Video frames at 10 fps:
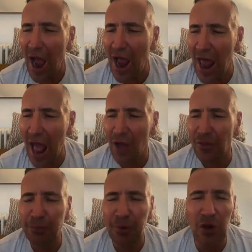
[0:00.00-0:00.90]
out of
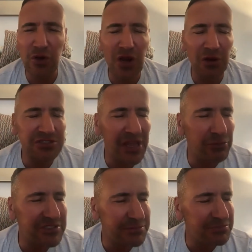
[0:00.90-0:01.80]
the blue, you know, there
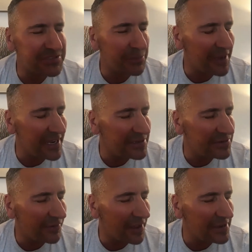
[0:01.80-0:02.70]
was some
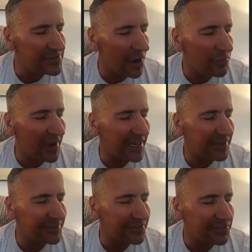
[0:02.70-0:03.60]
indirect
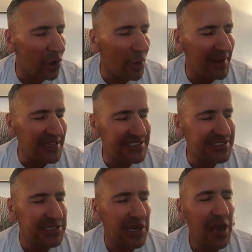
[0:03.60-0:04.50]

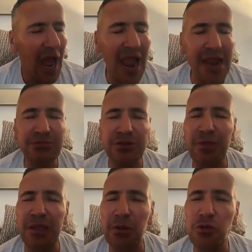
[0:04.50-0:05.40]
comments aimed at
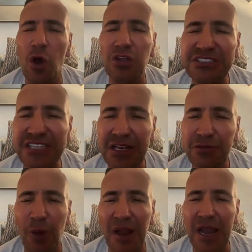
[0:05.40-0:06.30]
me, but not said.
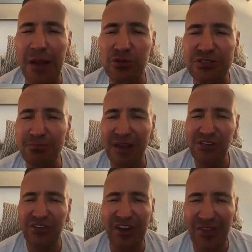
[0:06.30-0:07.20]
My name wasn't
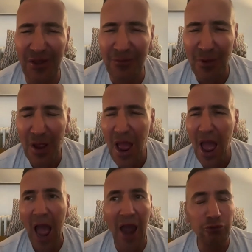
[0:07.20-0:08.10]
mentioned in them.
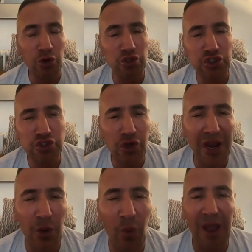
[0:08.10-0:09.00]
And of course,
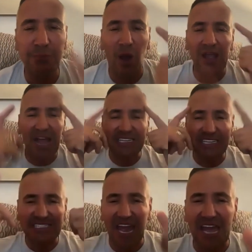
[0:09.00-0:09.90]
straight away, my
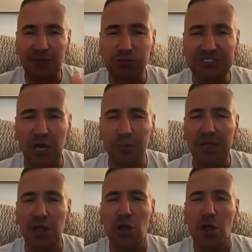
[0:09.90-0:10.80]
addict head will tell me,